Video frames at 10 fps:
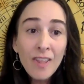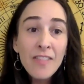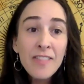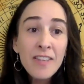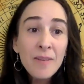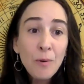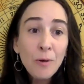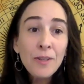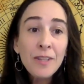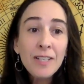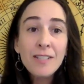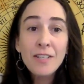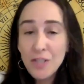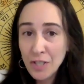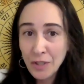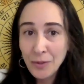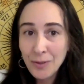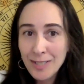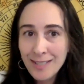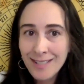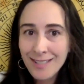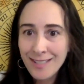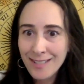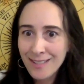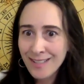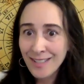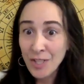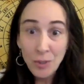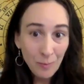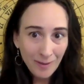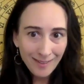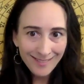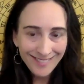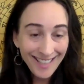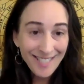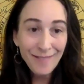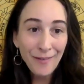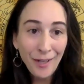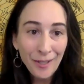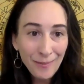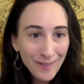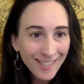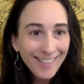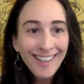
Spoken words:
the important thing to know is this is human developed.